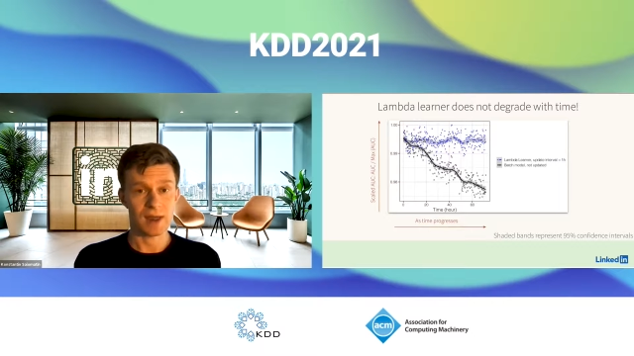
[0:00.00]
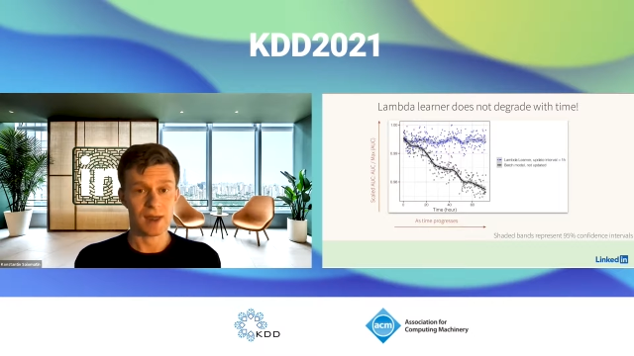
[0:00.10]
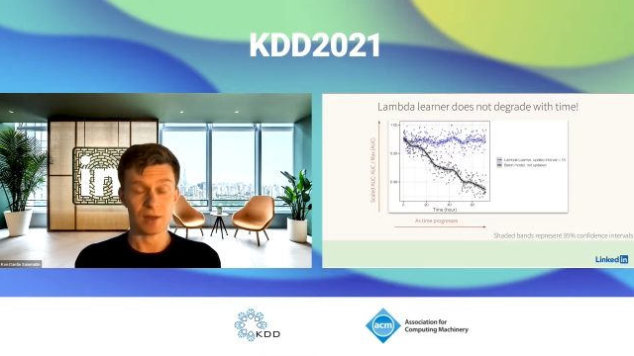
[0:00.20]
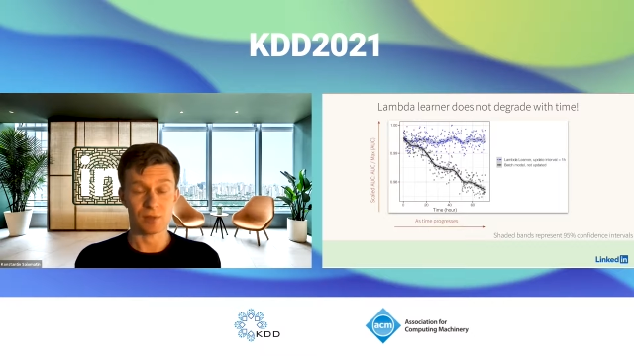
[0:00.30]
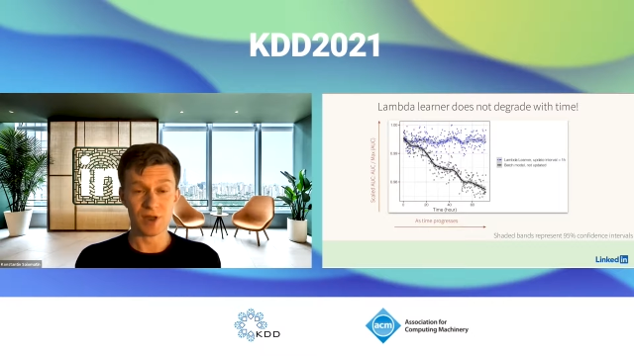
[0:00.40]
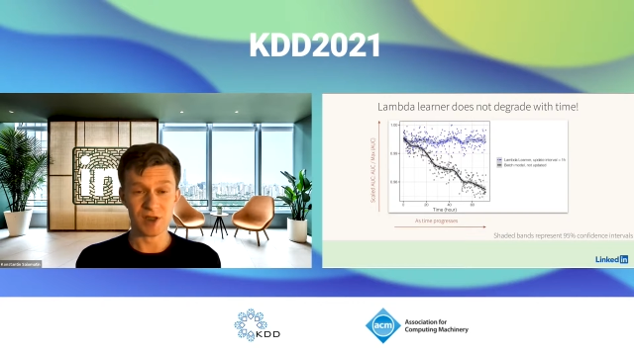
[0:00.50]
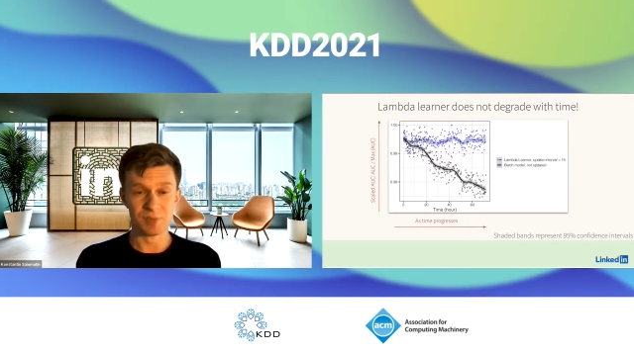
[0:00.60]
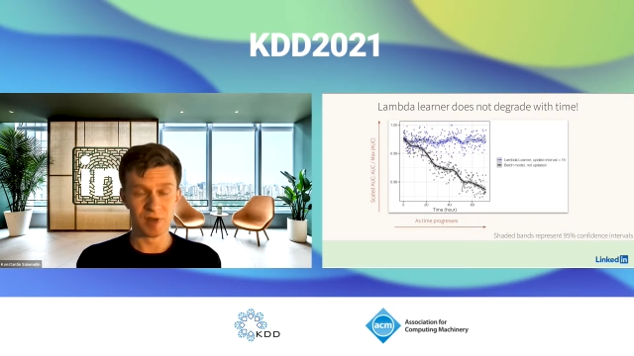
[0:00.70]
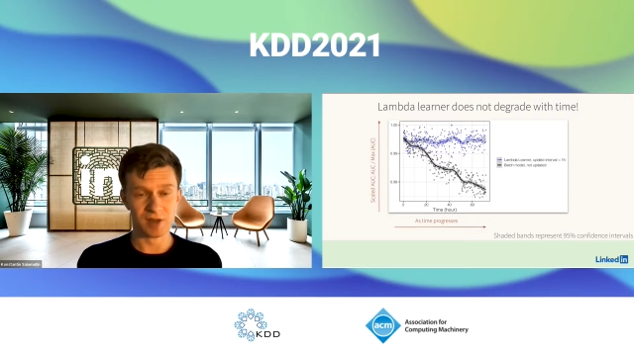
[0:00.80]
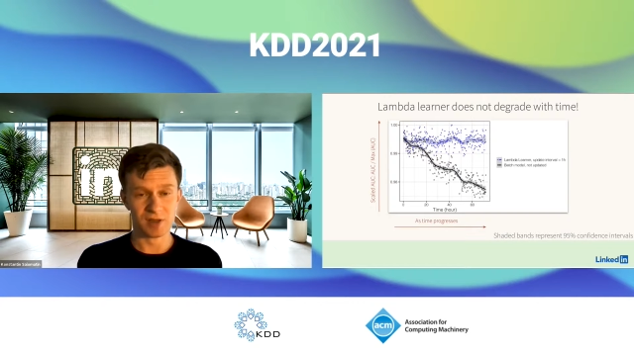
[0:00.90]
and we
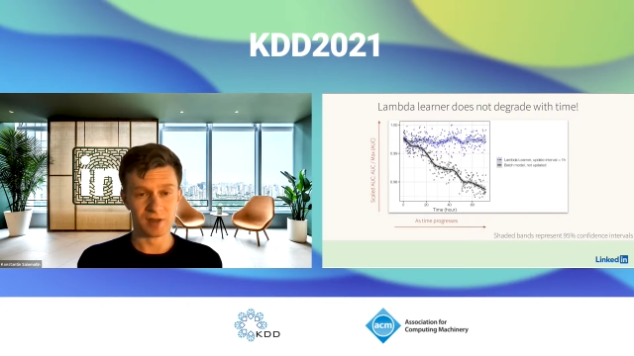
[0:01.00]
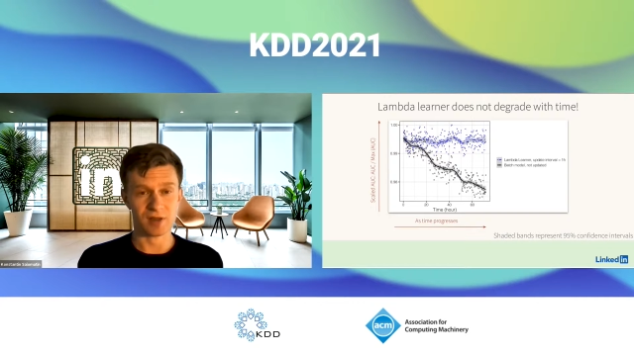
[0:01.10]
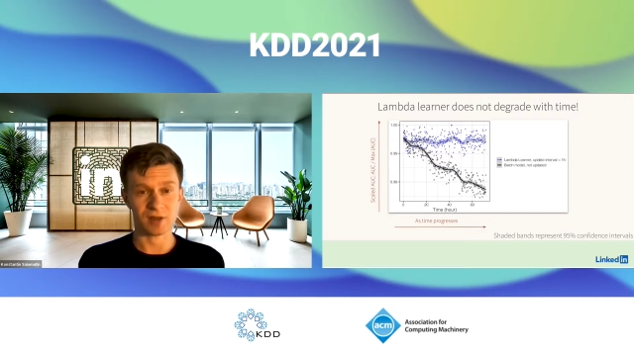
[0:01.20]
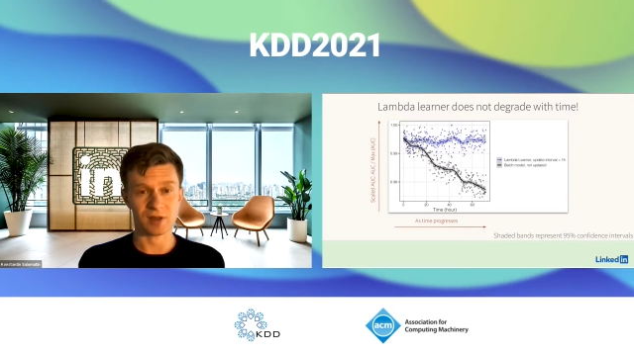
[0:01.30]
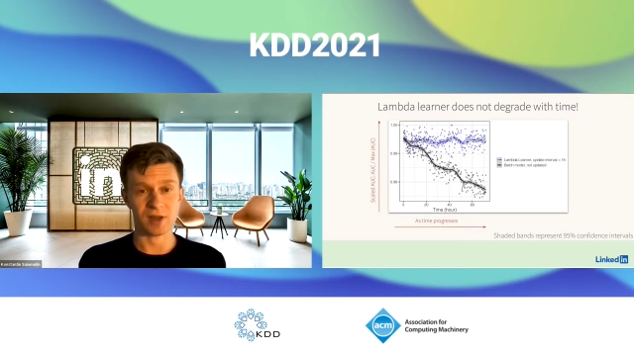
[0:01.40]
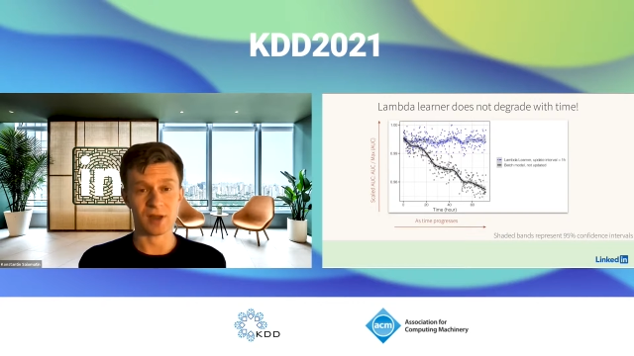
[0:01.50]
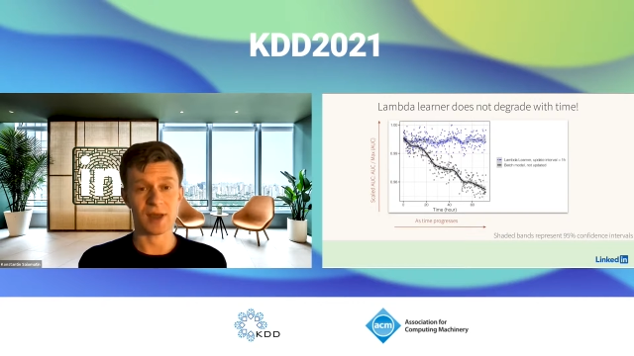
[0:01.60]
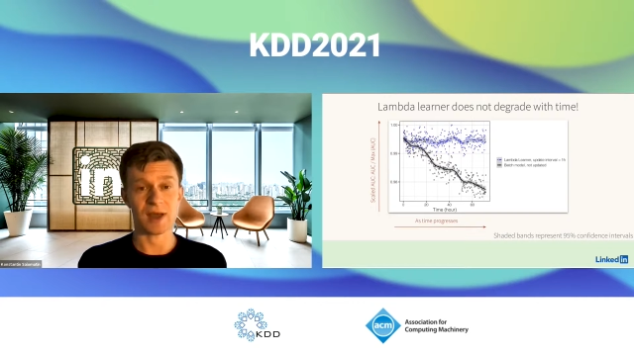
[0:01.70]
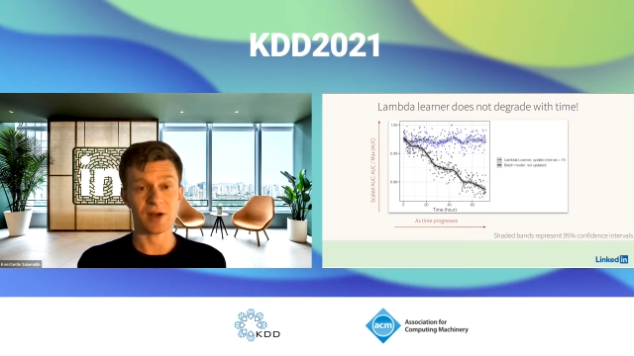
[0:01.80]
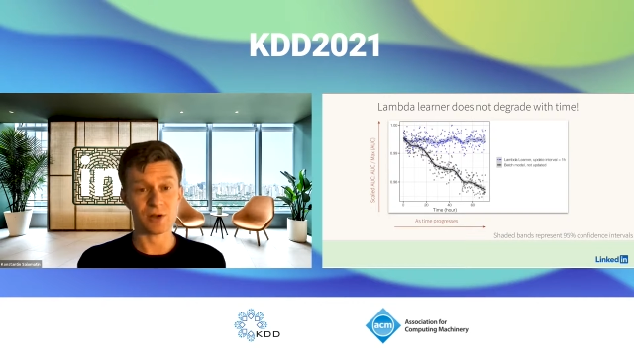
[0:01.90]
expected that the
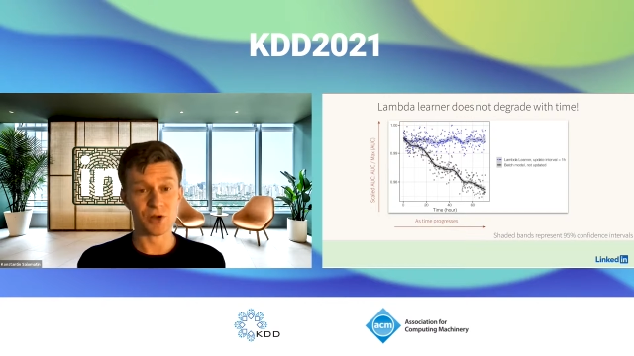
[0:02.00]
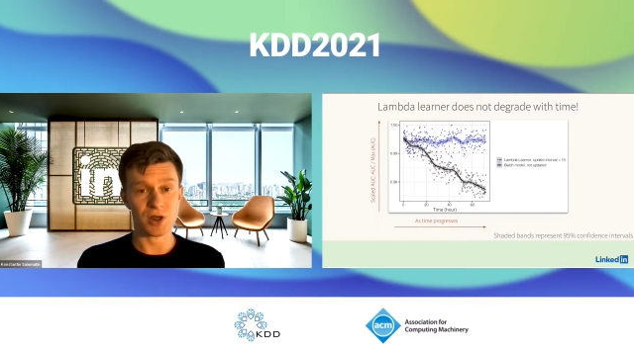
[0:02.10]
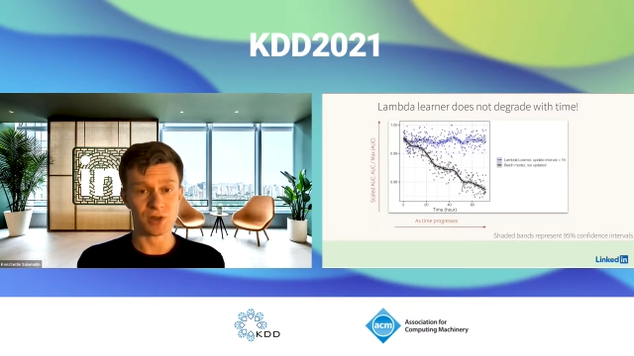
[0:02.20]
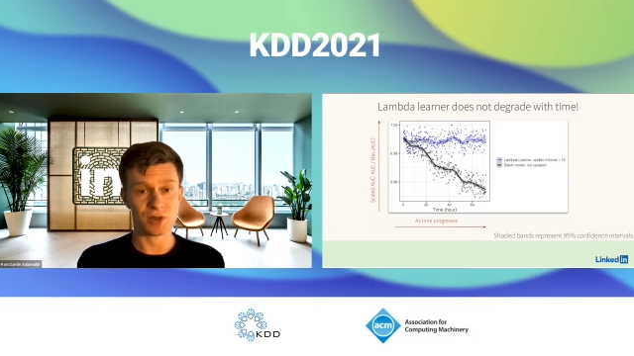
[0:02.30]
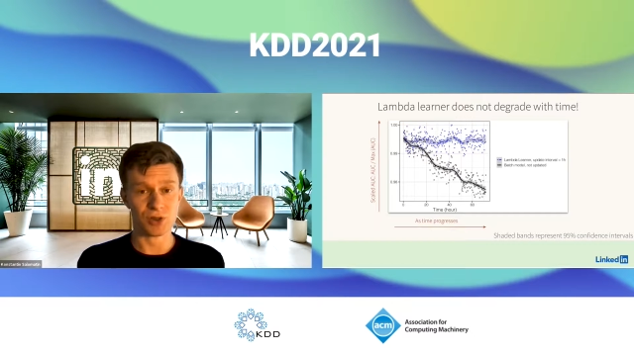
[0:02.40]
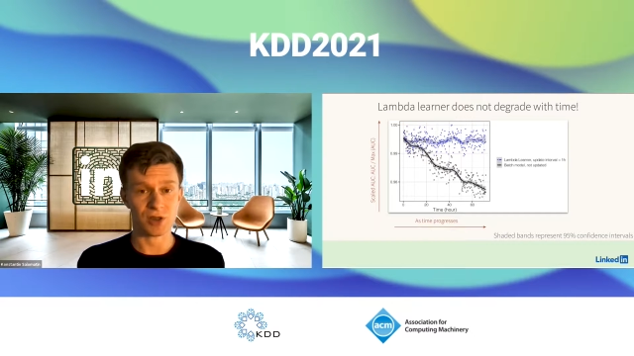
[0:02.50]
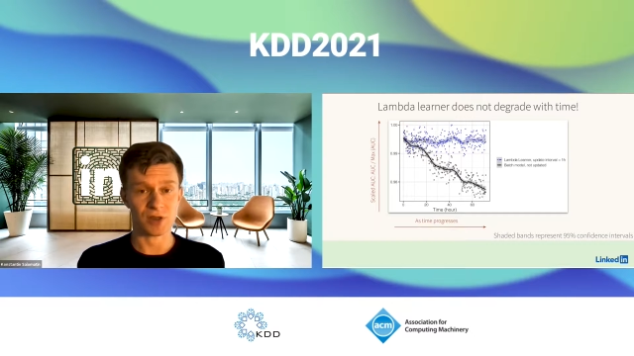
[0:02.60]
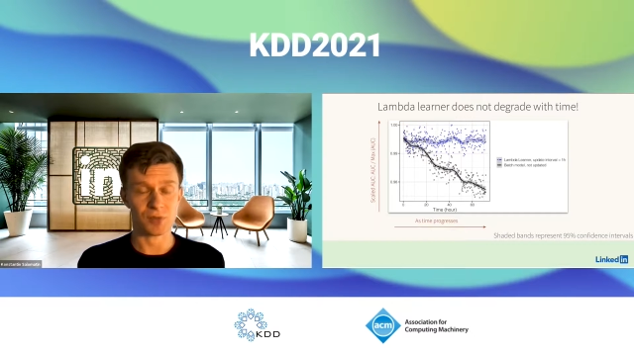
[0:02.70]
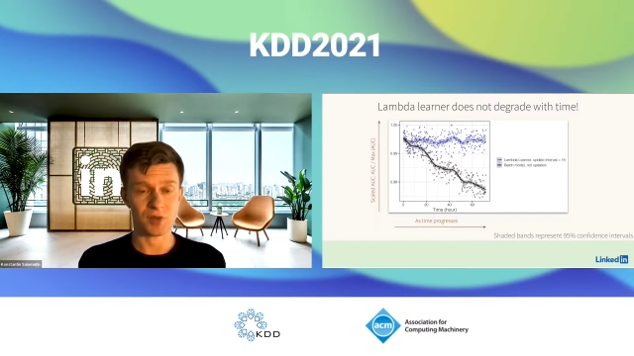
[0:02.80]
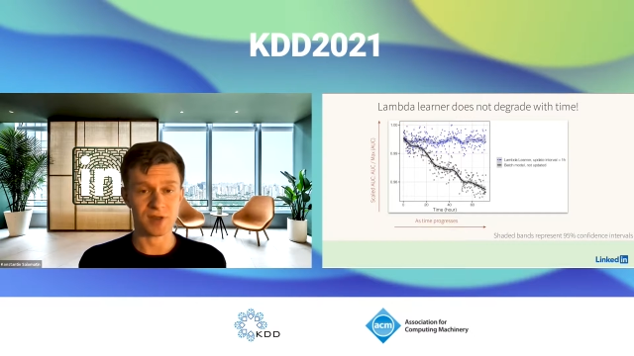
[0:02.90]
error
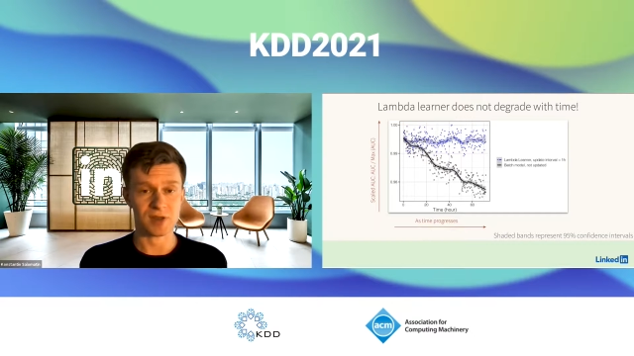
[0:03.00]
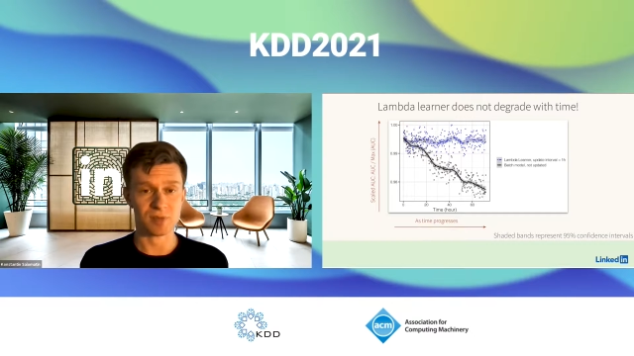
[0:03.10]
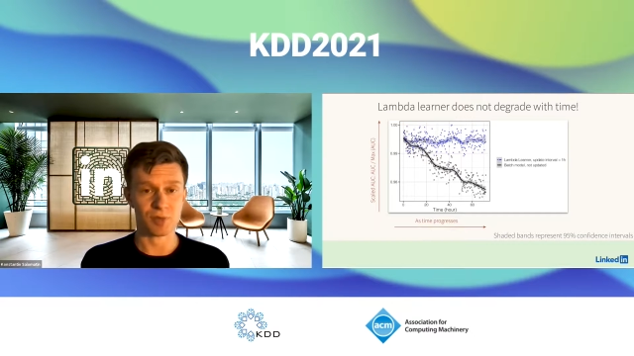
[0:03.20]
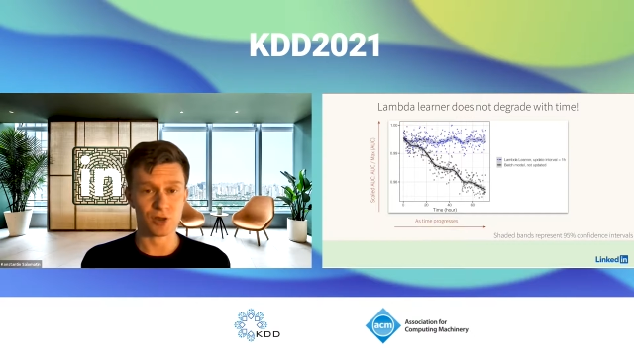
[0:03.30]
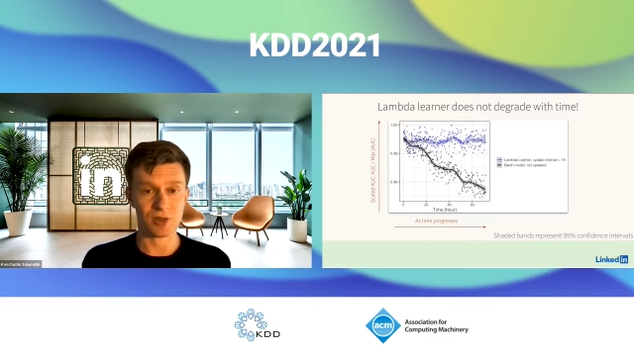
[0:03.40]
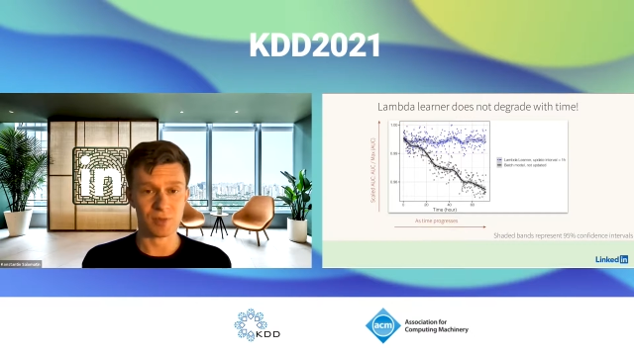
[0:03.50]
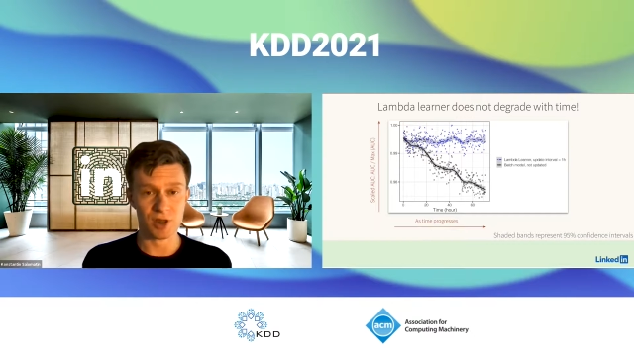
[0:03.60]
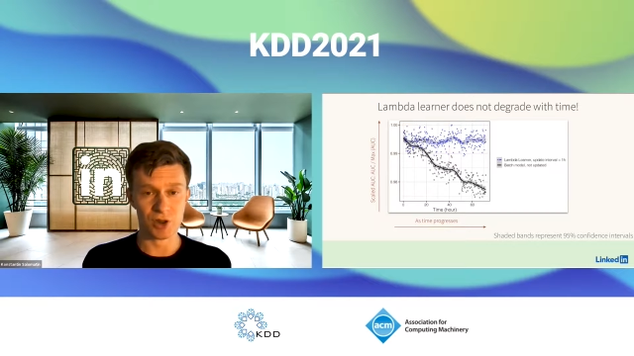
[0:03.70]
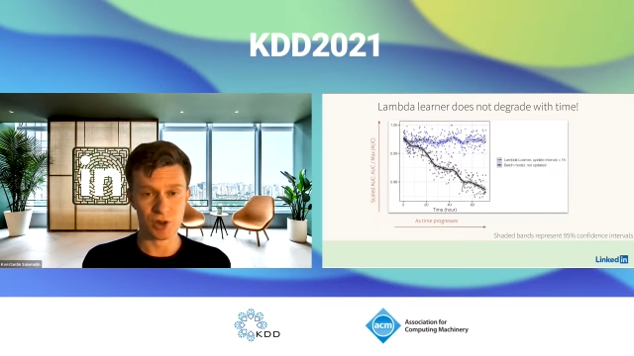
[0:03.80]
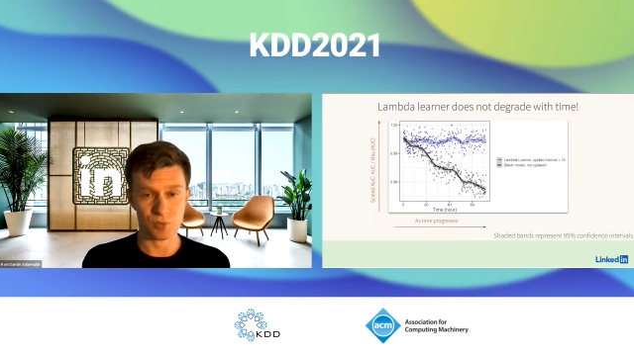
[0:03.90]
associated with this
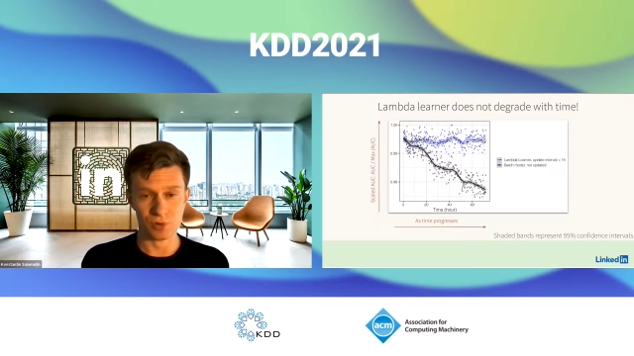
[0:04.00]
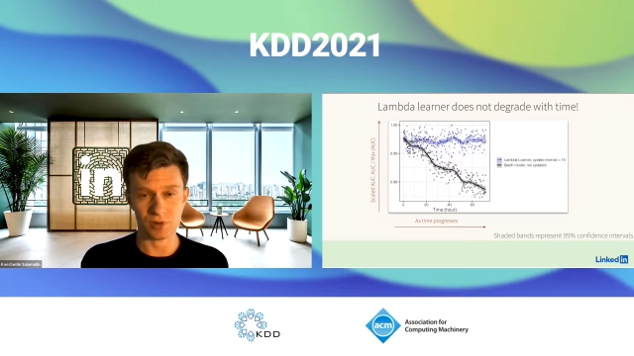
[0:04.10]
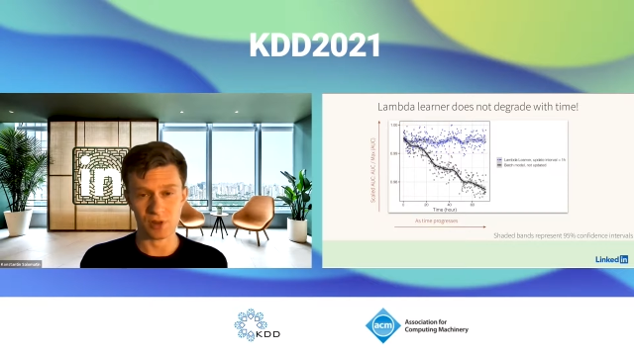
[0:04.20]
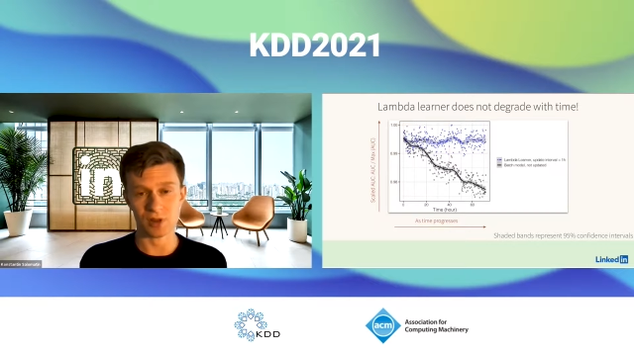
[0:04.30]
approximation would